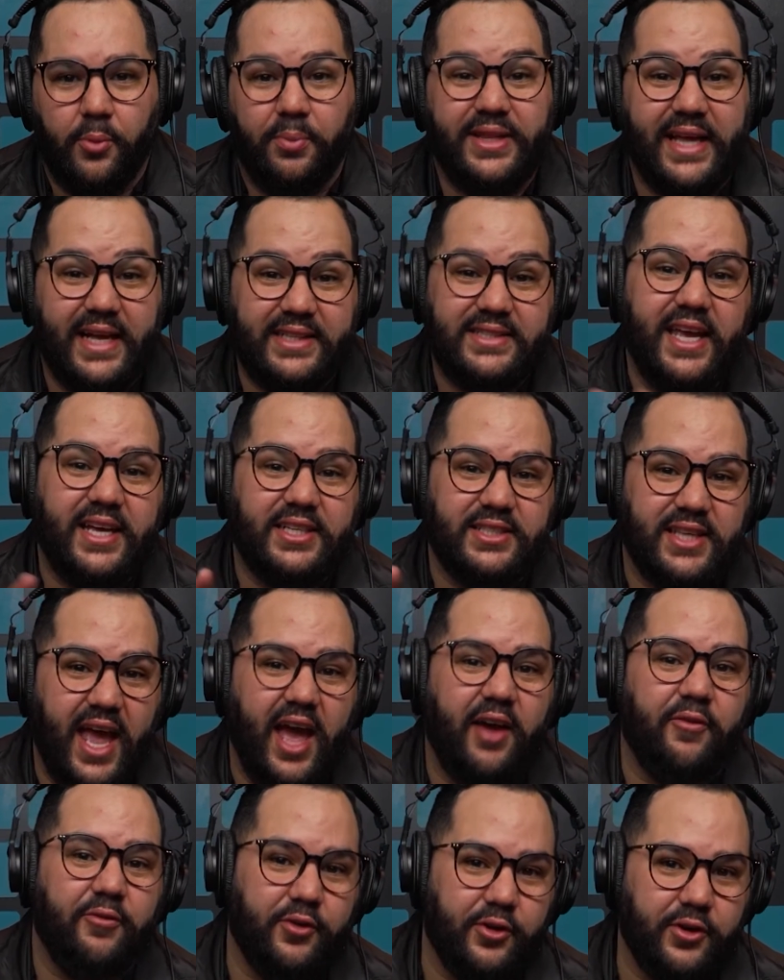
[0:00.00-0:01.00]
But that takes
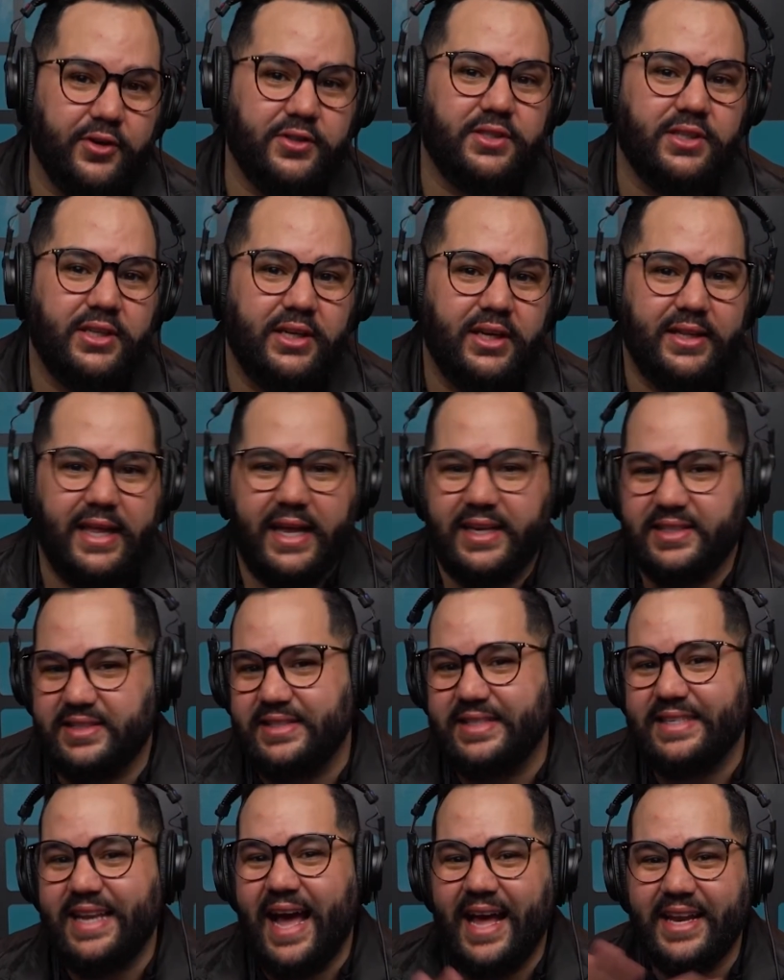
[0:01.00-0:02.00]
effort, and that is
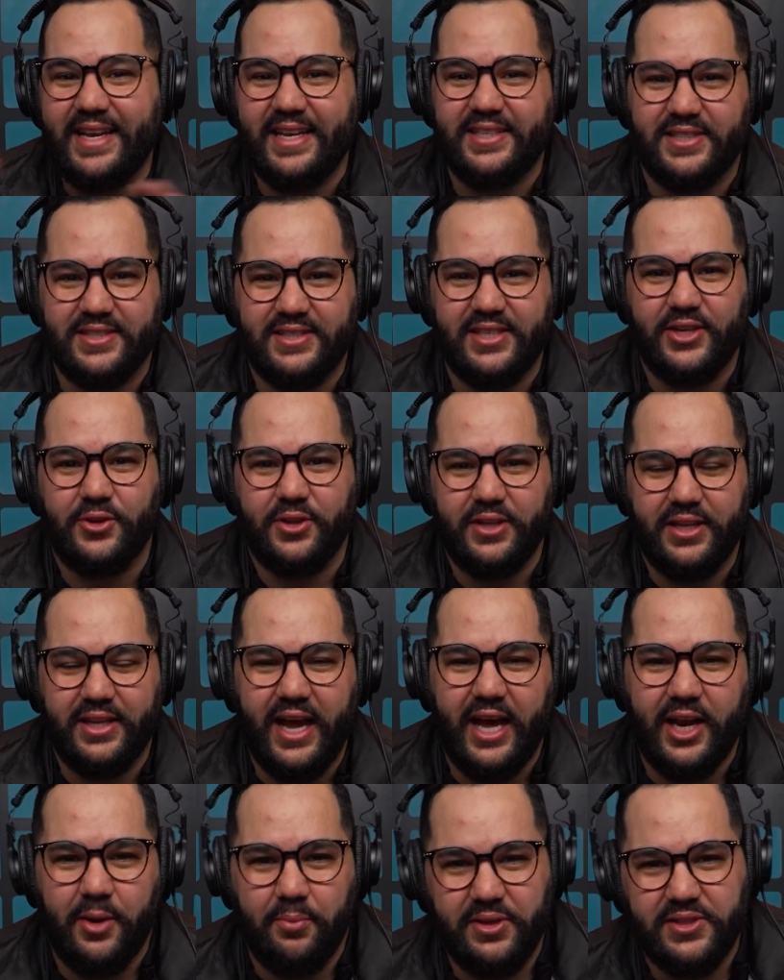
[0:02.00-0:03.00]
not necessarily the
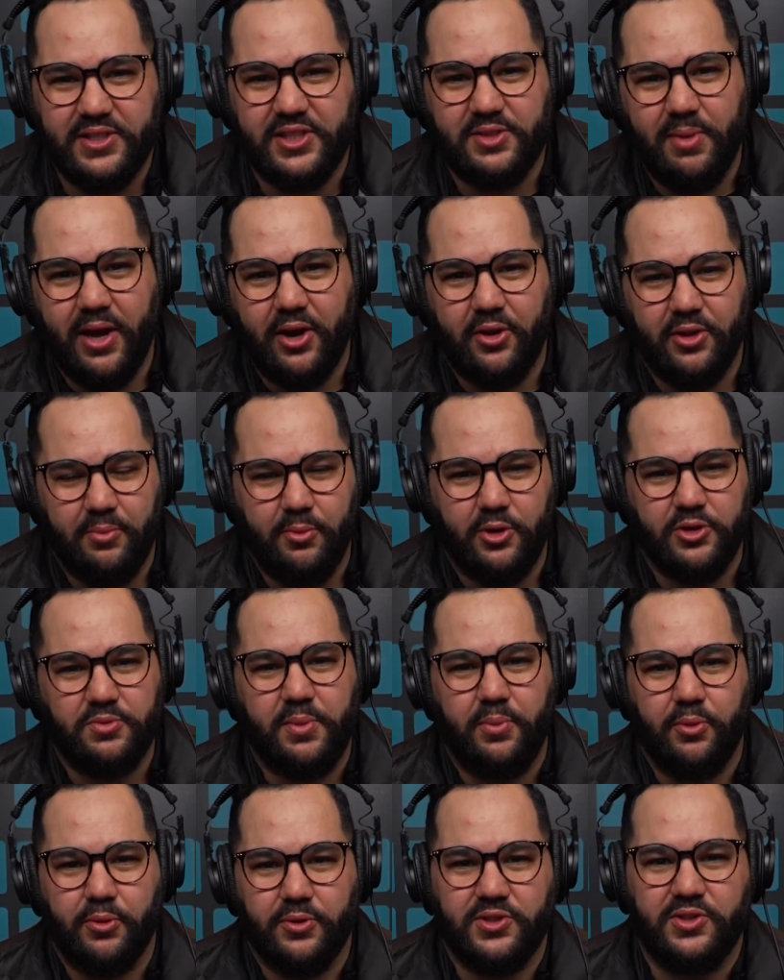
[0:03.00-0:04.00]
kind of business model that most
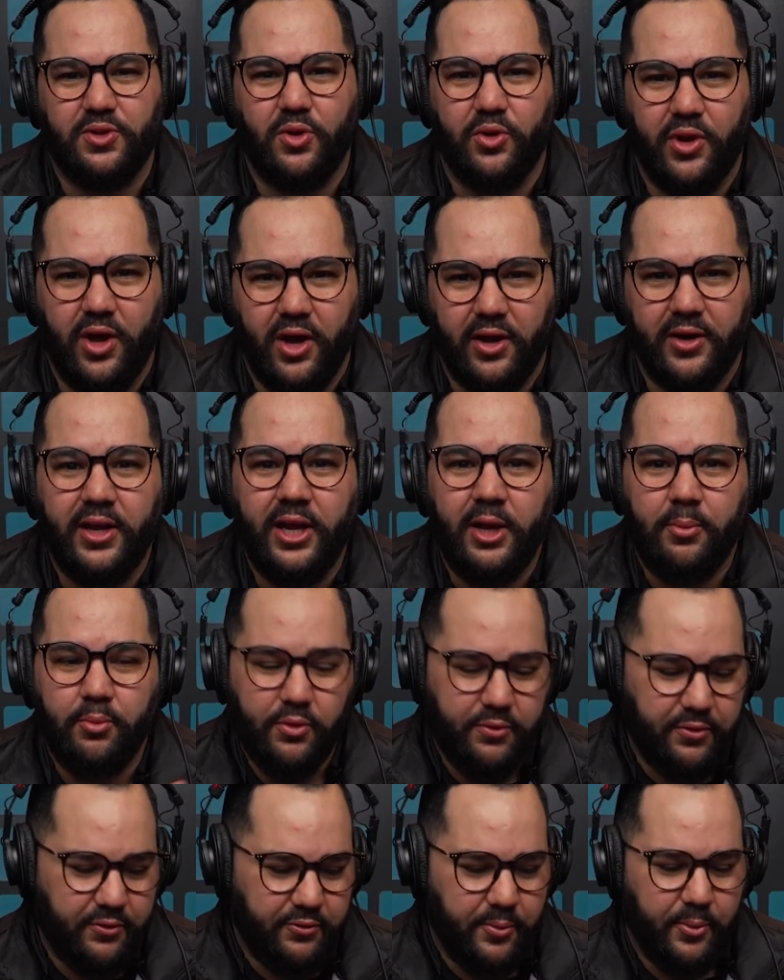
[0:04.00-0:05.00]
people are sold on
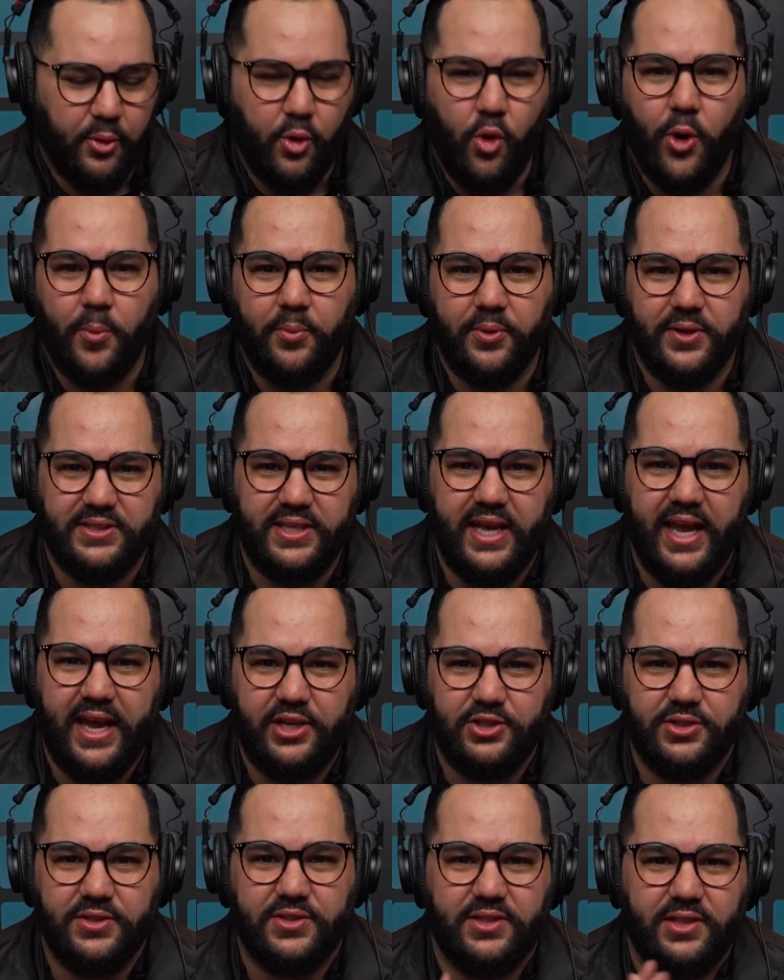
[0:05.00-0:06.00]
moving from corporate to
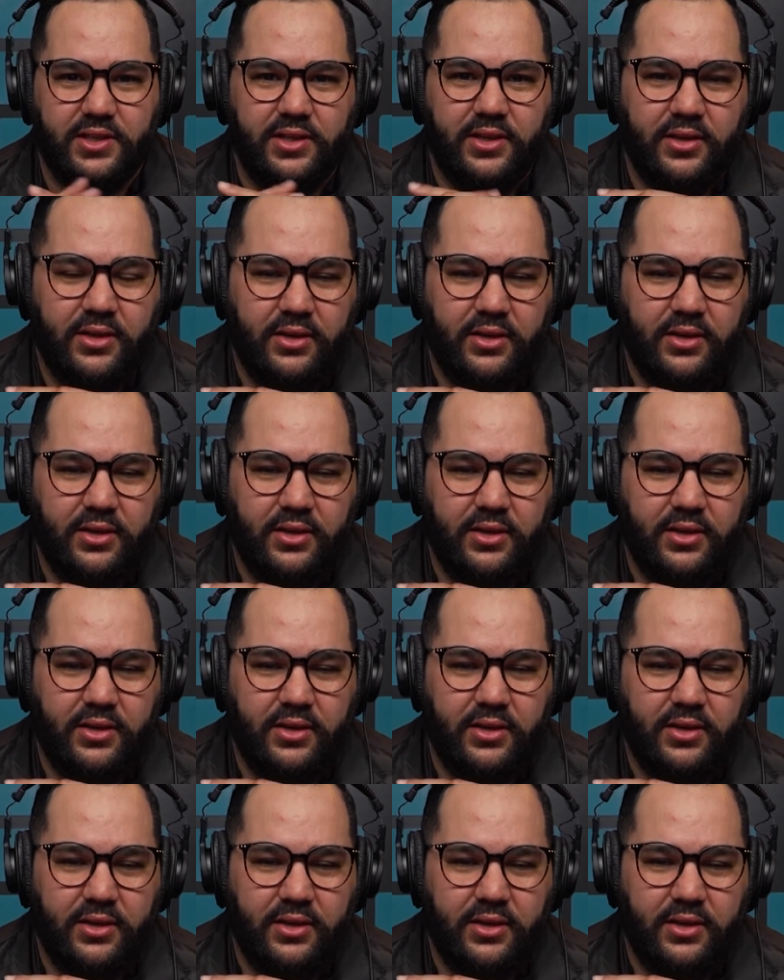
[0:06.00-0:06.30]
agency.